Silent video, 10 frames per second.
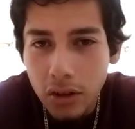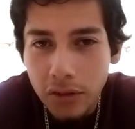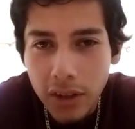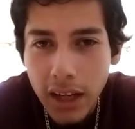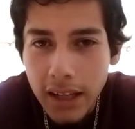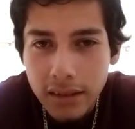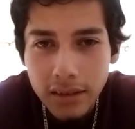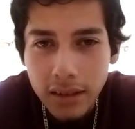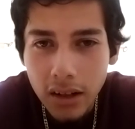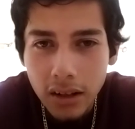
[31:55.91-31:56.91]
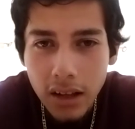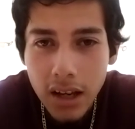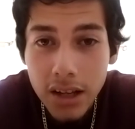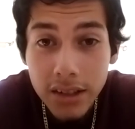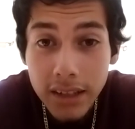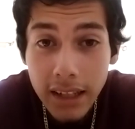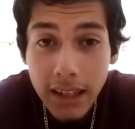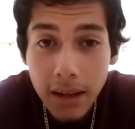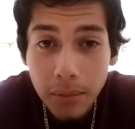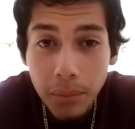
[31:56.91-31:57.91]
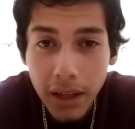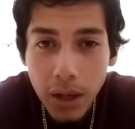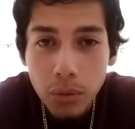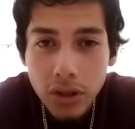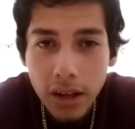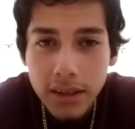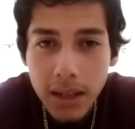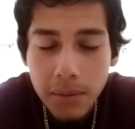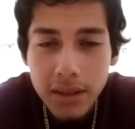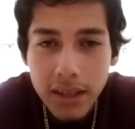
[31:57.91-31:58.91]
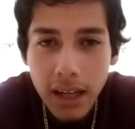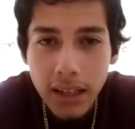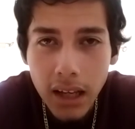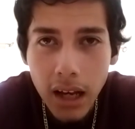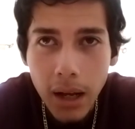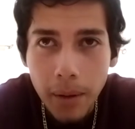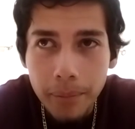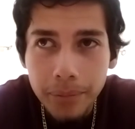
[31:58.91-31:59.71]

I don't know if you guys seen it, but he was on TV saying, I